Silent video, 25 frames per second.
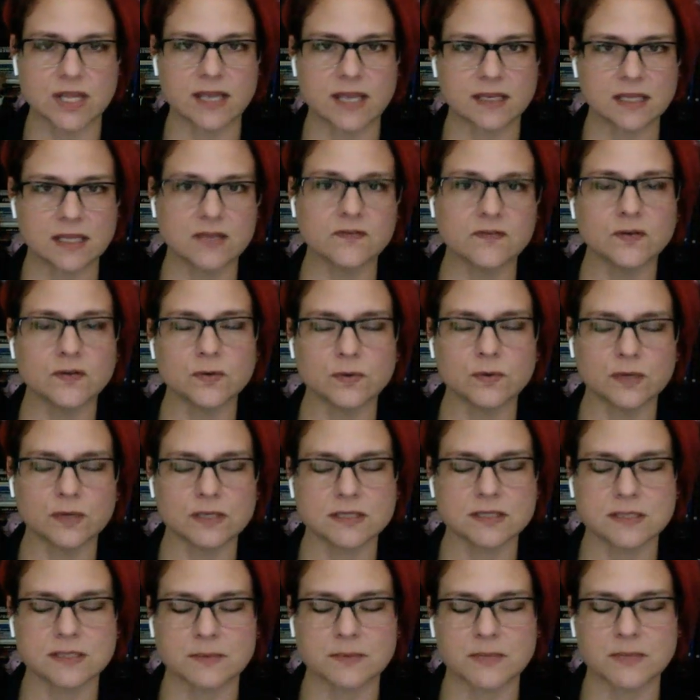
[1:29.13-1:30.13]
and give you
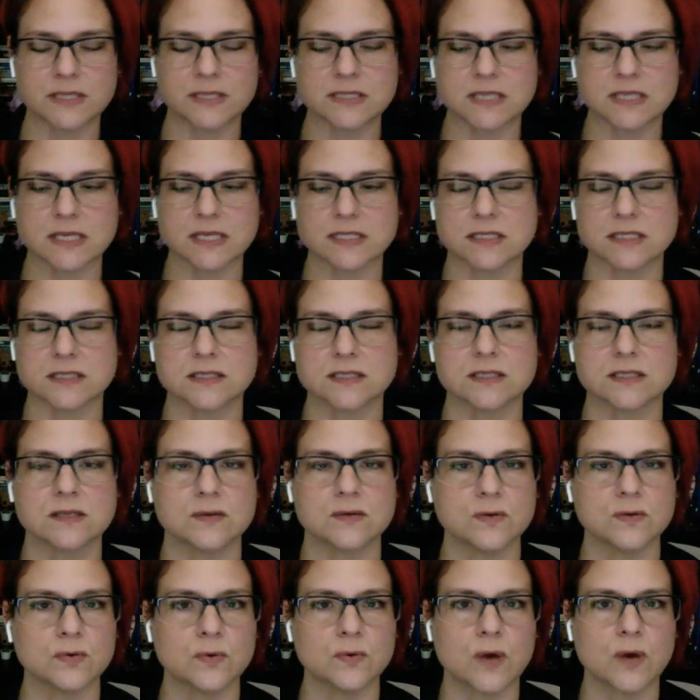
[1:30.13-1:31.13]
some insights
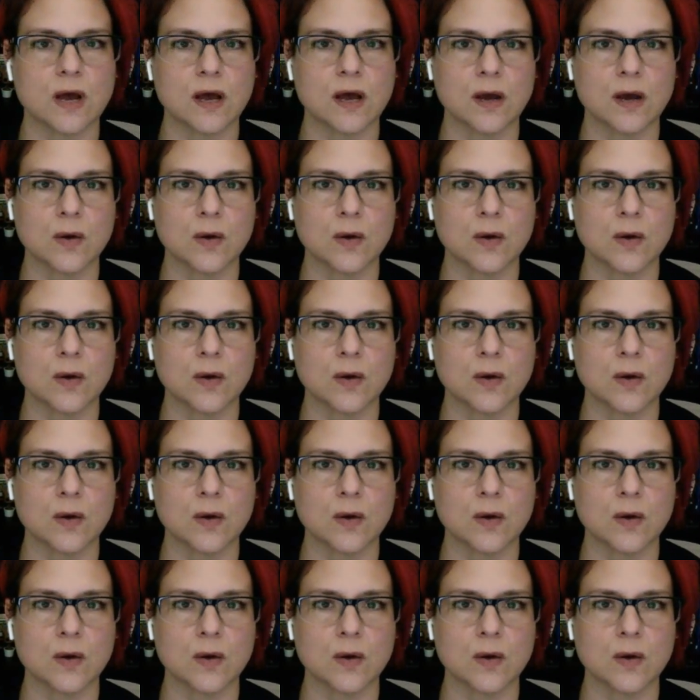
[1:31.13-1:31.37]
into